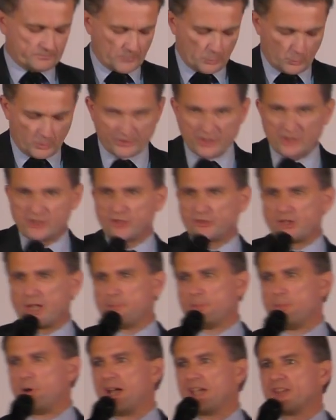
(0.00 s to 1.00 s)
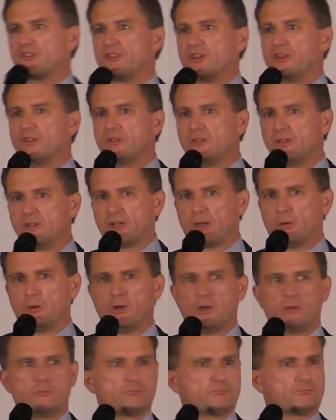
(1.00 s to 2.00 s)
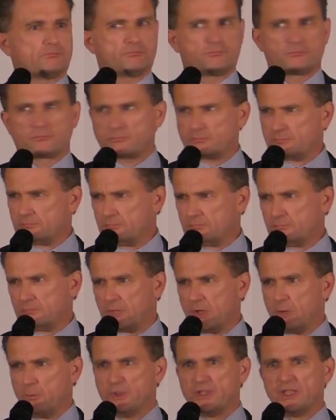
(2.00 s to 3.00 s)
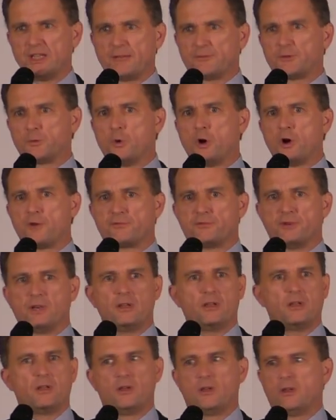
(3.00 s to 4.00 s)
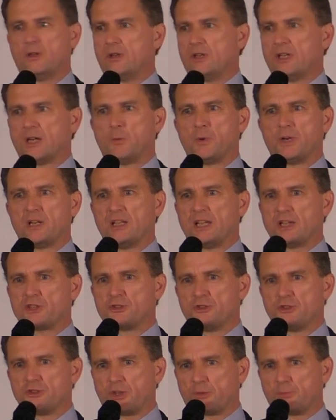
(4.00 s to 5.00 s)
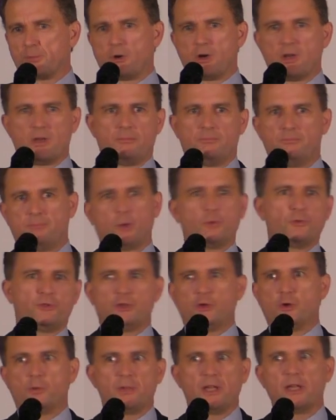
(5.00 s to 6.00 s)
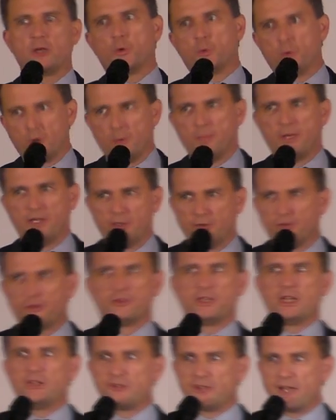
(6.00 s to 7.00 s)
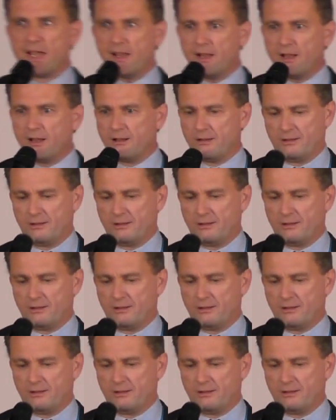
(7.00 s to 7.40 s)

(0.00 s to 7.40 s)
Well, it didn't just happen by accident. You know, we did have to work for it. You don't win elections just by posting your political opinions on the internet.